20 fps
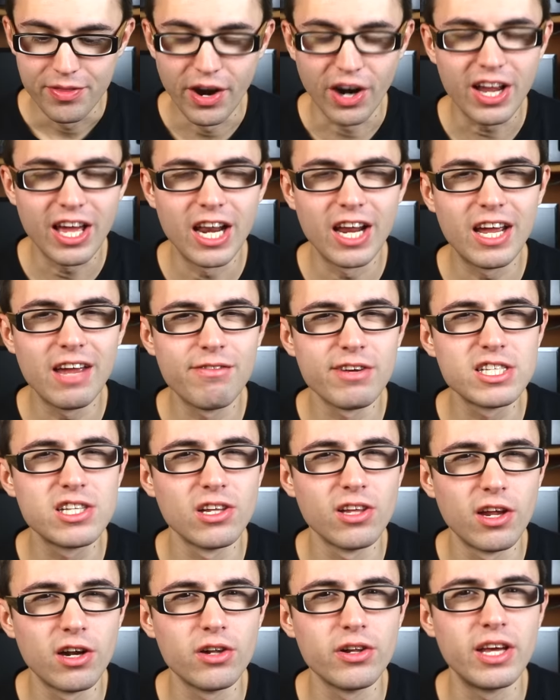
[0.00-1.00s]
They're gonna give us a
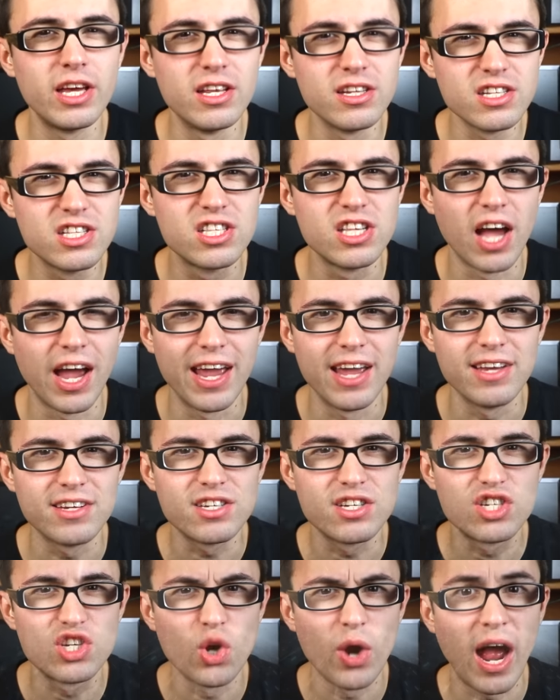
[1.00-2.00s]
little insight
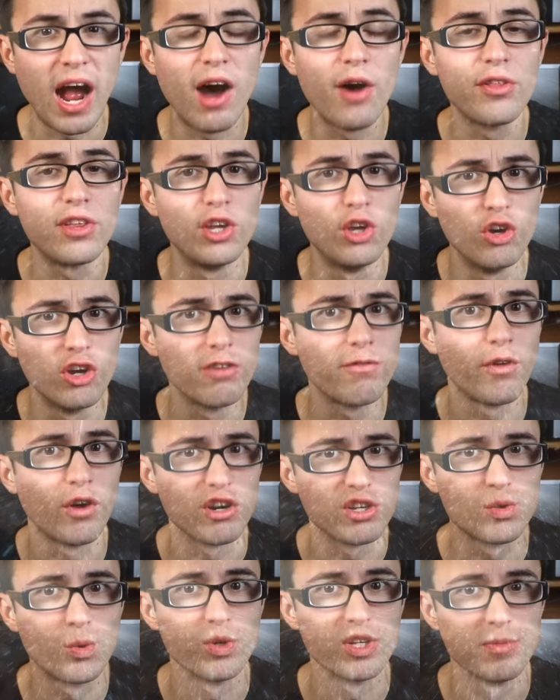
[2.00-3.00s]
to how the
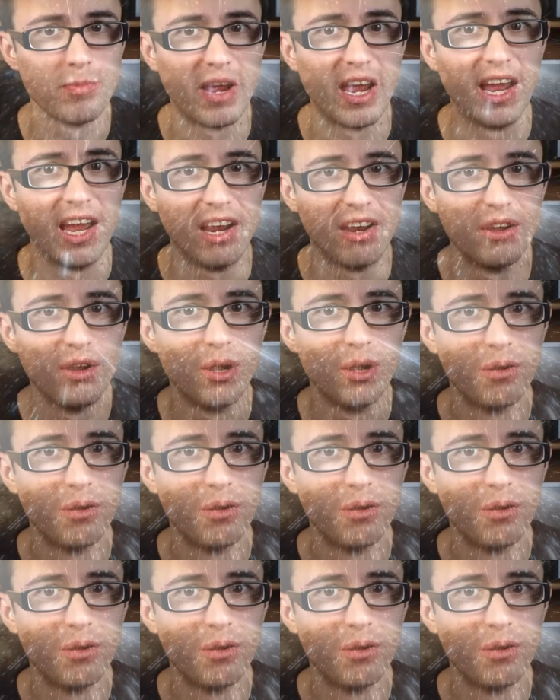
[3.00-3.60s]
universe was made.